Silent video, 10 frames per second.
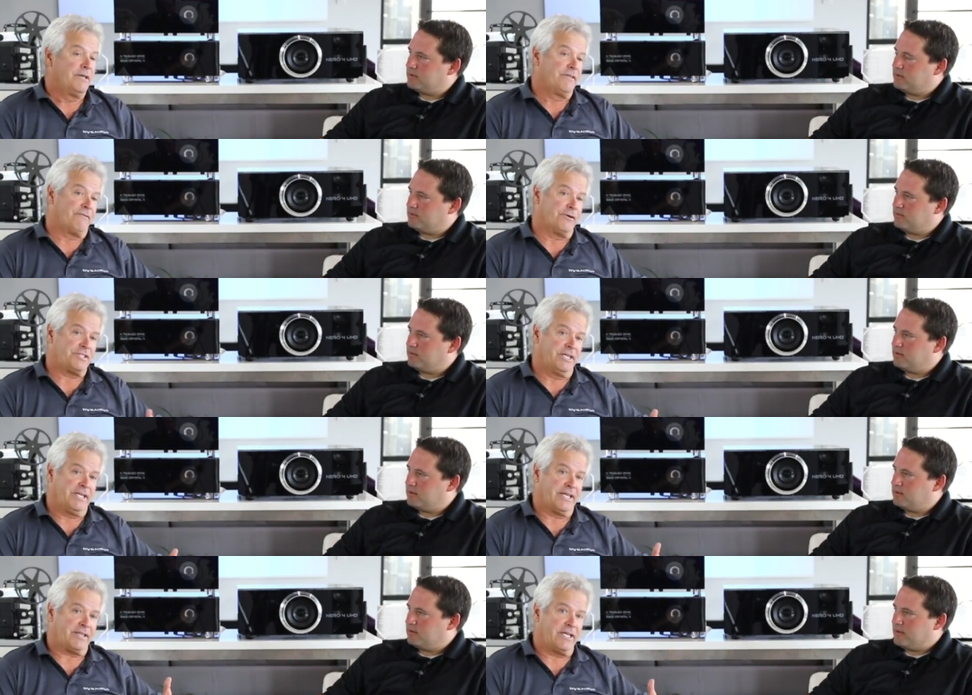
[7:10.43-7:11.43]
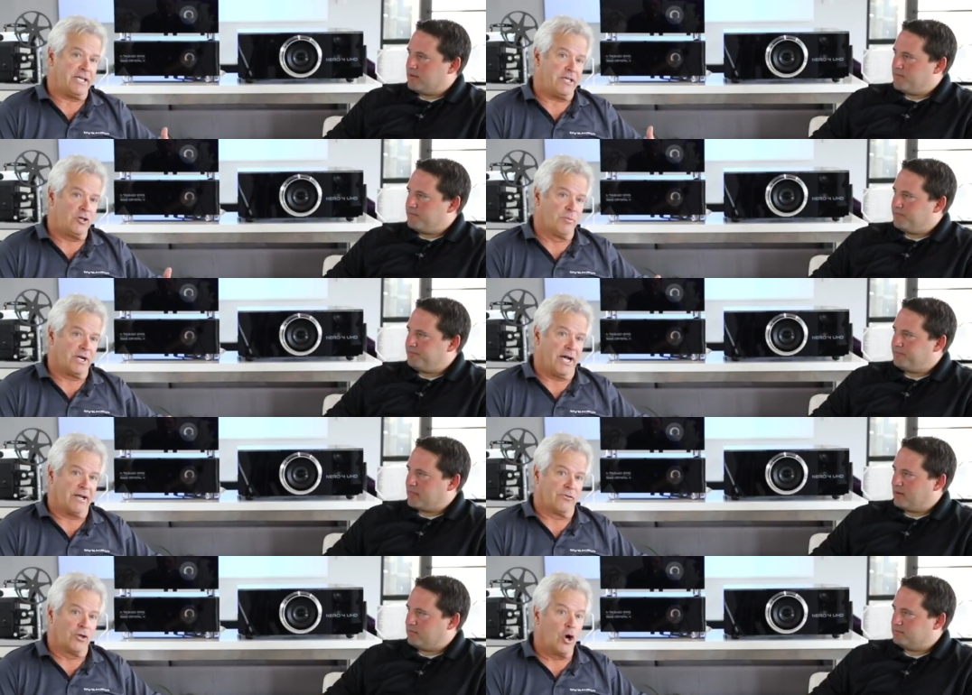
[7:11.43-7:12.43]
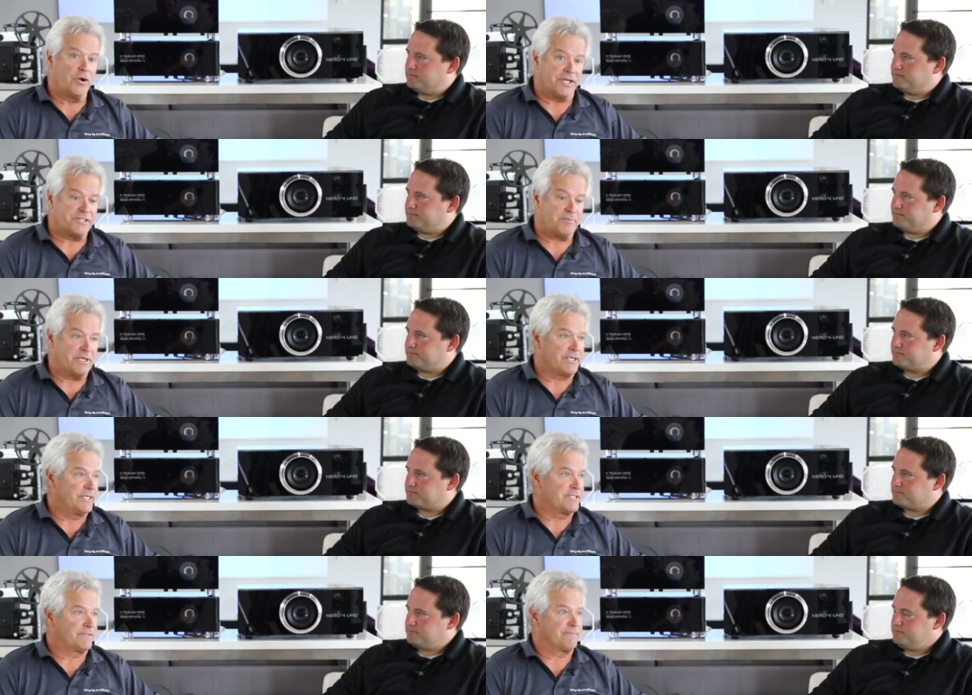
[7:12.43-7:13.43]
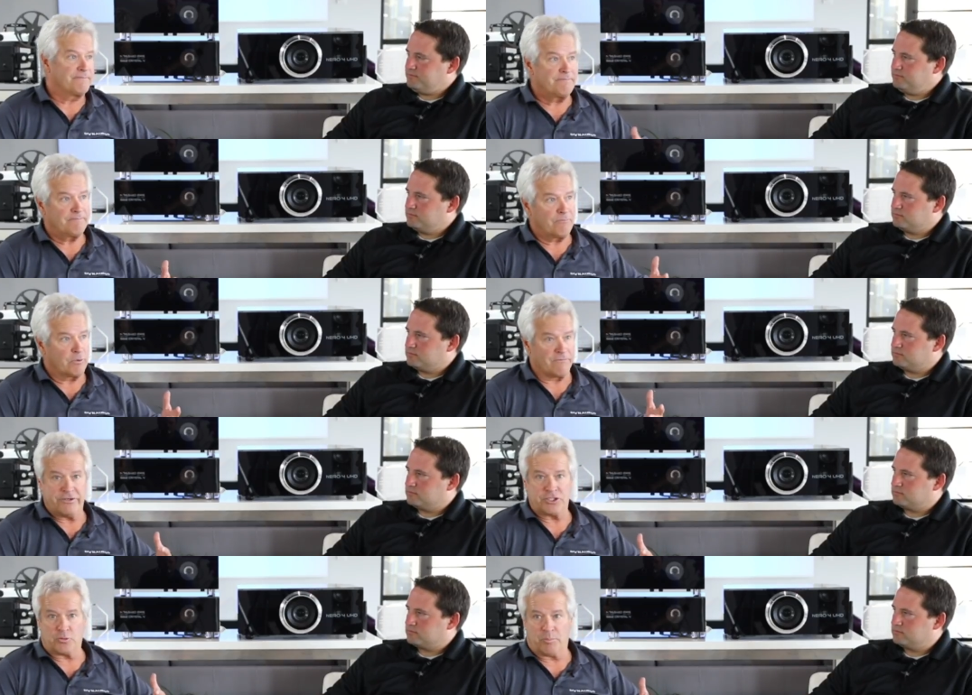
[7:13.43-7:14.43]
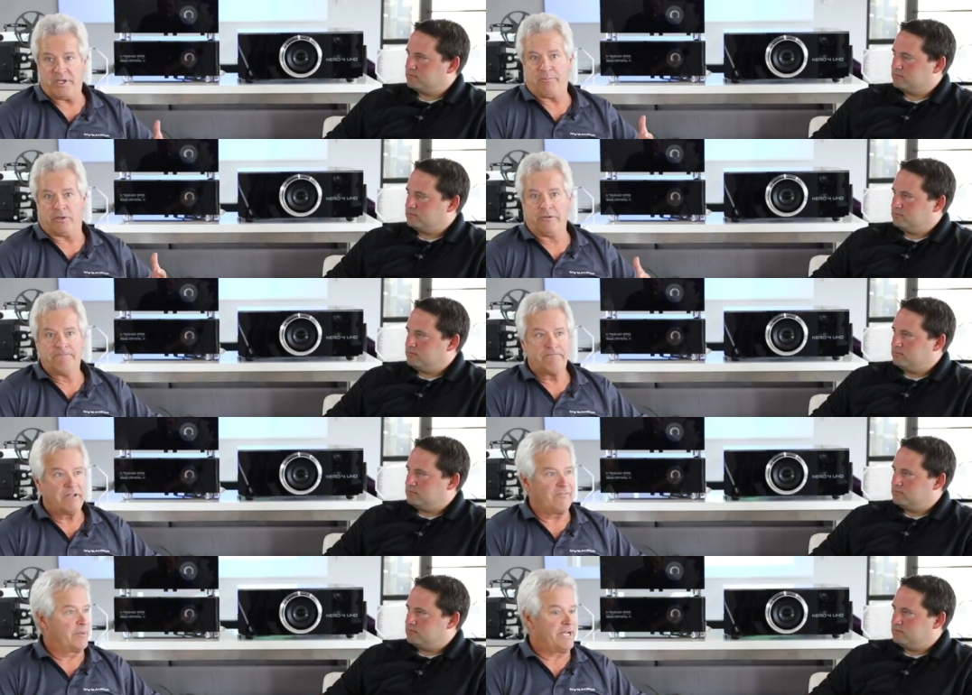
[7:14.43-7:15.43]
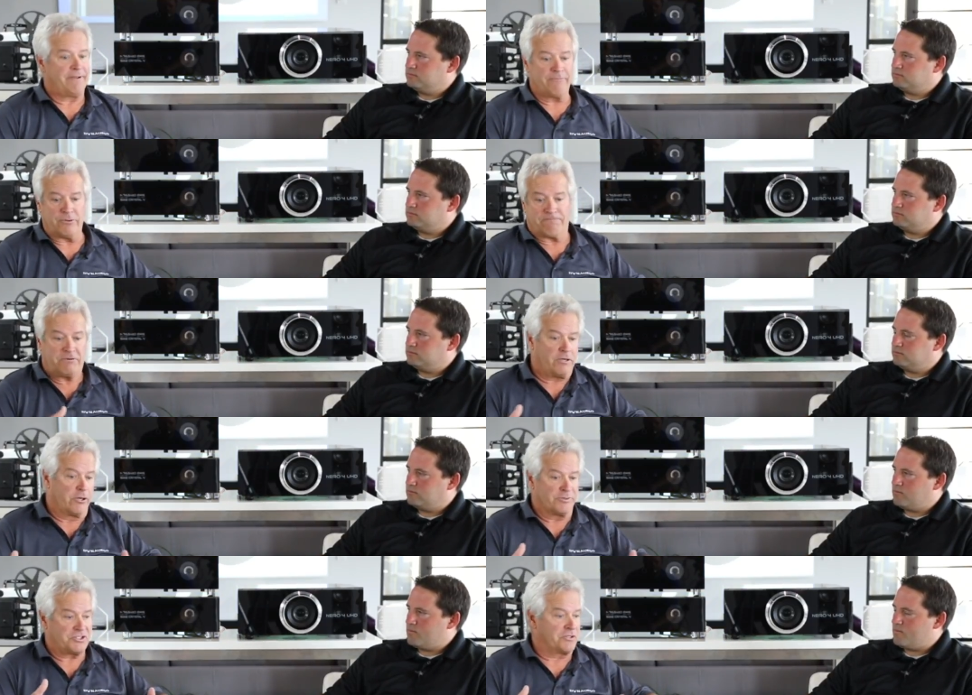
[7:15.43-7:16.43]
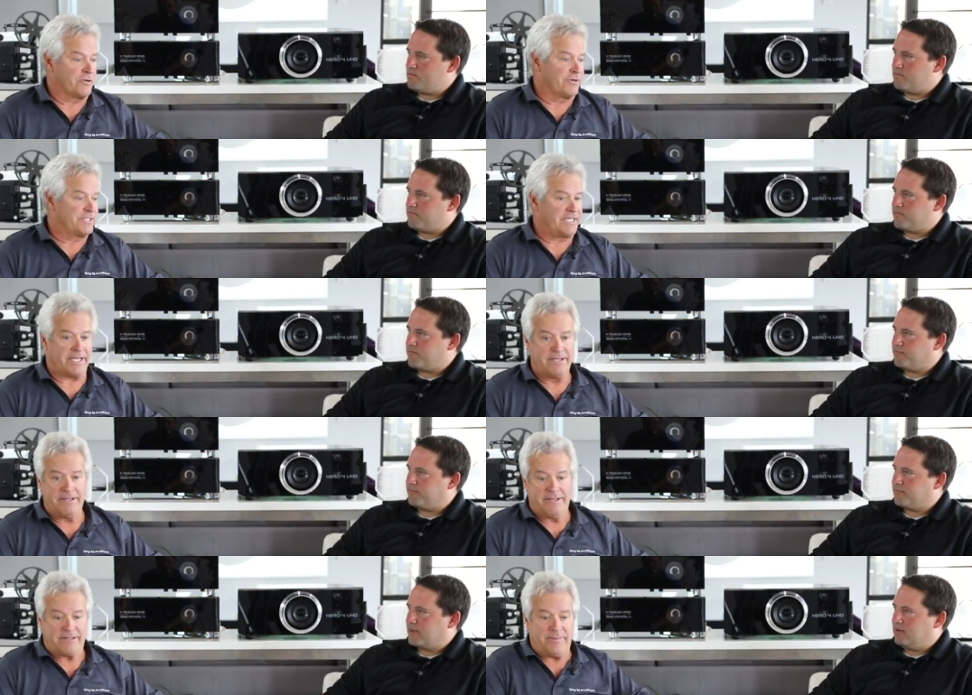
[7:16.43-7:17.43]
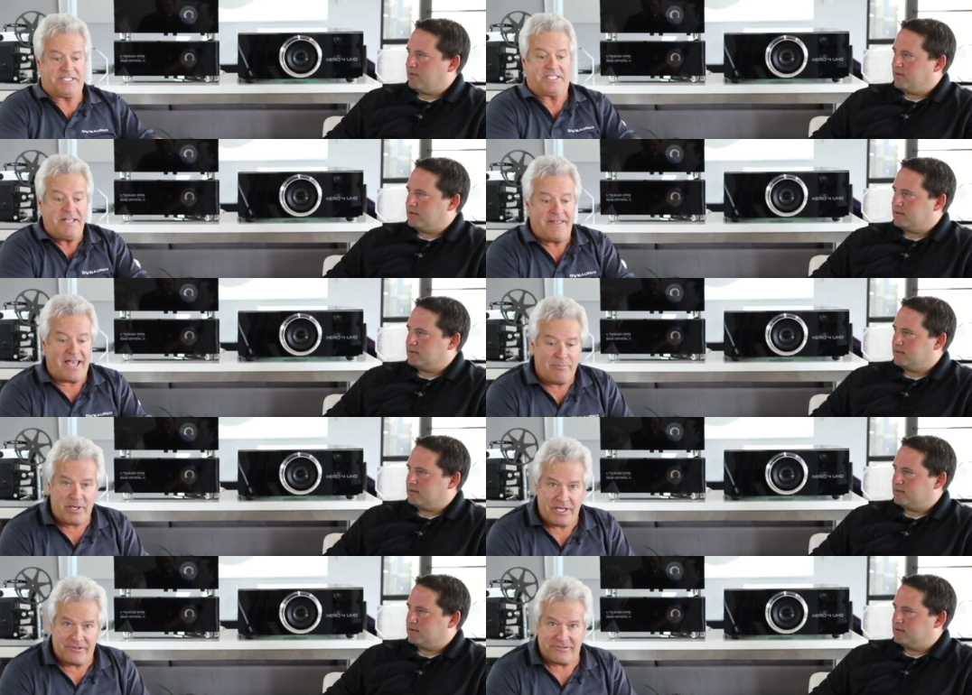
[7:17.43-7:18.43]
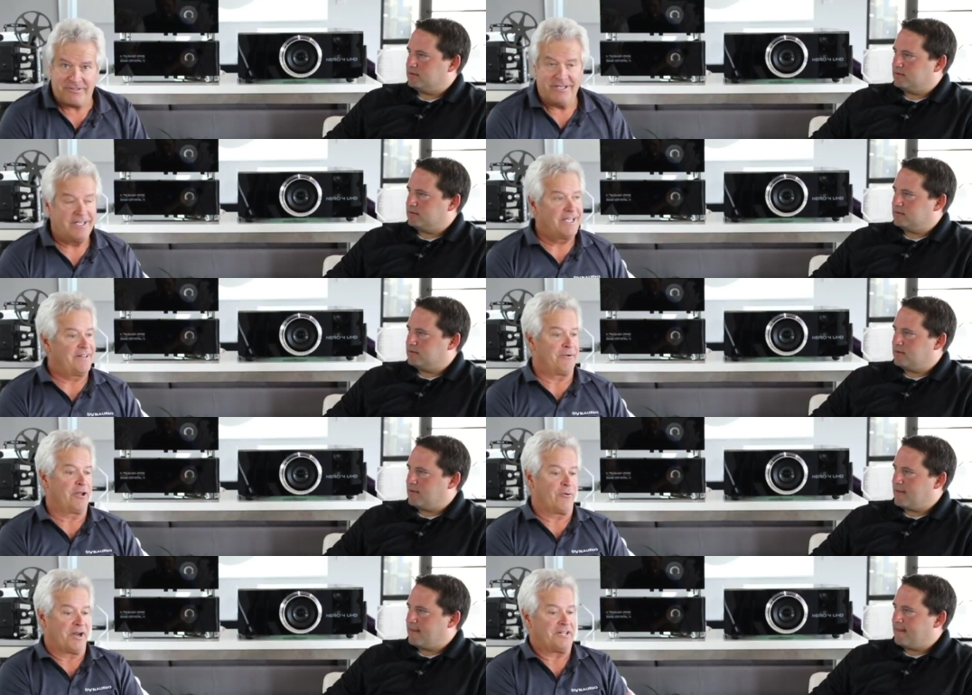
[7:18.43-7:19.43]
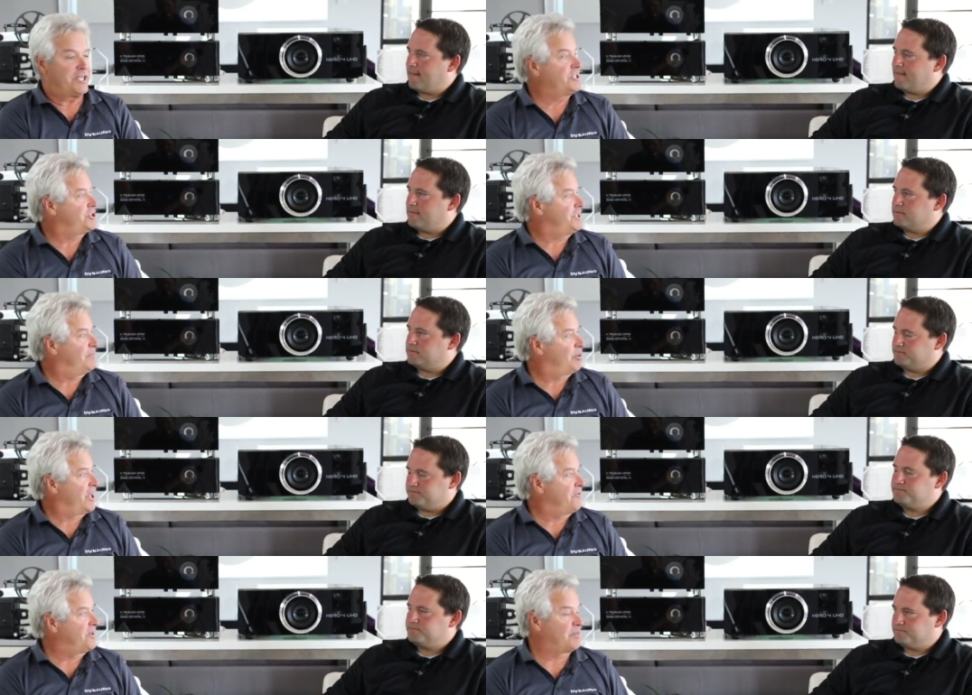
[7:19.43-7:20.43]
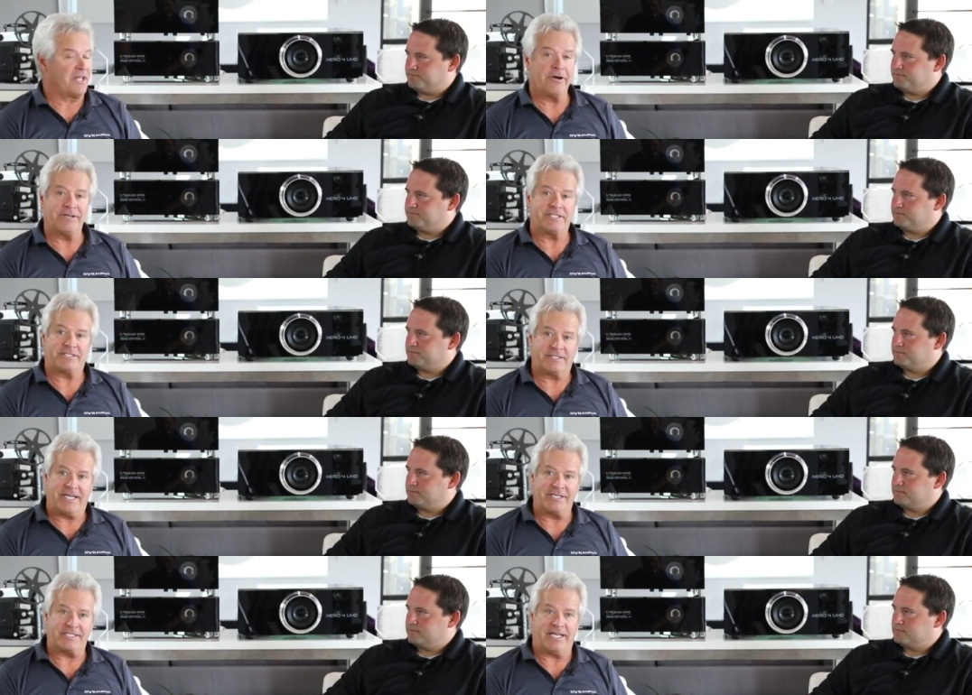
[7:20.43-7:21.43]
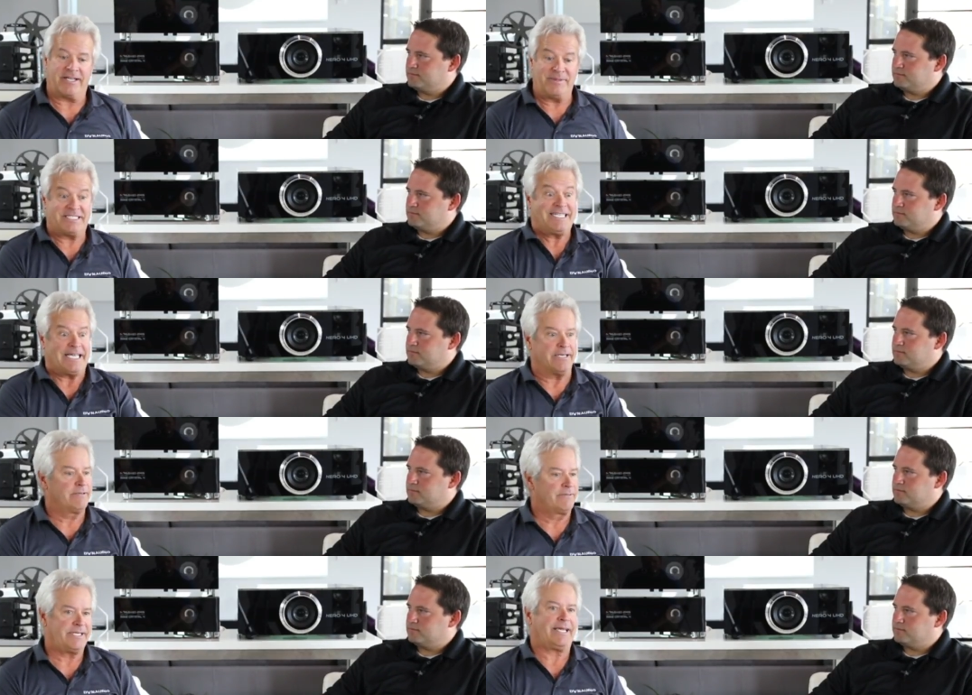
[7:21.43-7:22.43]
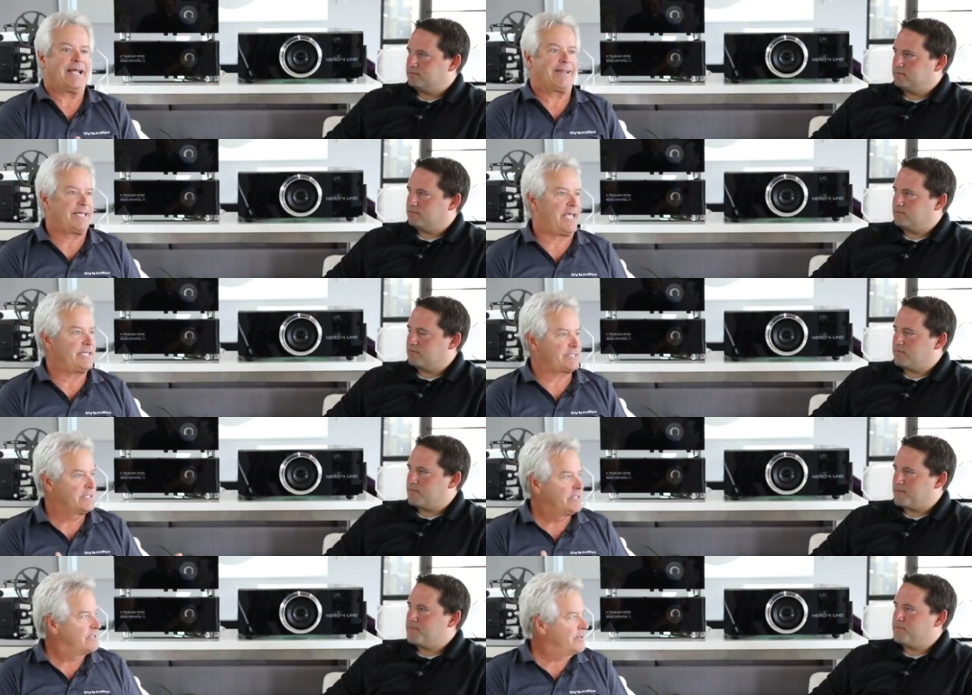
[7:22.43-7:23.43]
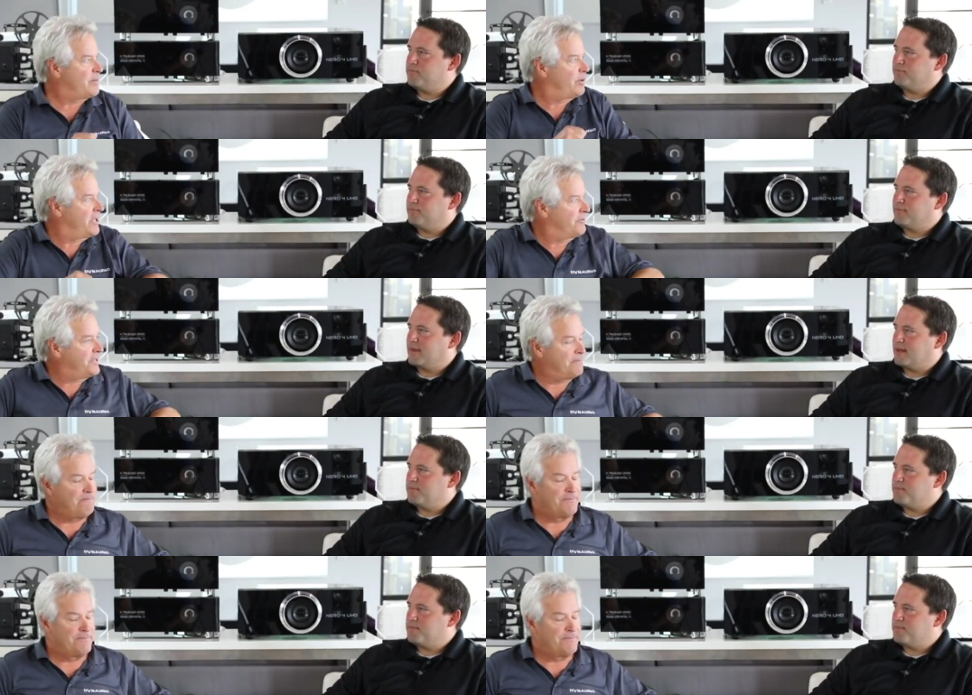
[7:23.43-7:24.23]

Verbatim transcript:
Speaker 1: the first thing that the human eye will notice, because we're visual people, everybody will go to a store and say, let me see that piece. And they really want to touch it and play with it, but they always tend to say, let me see it, take it out of the case, let me play with it.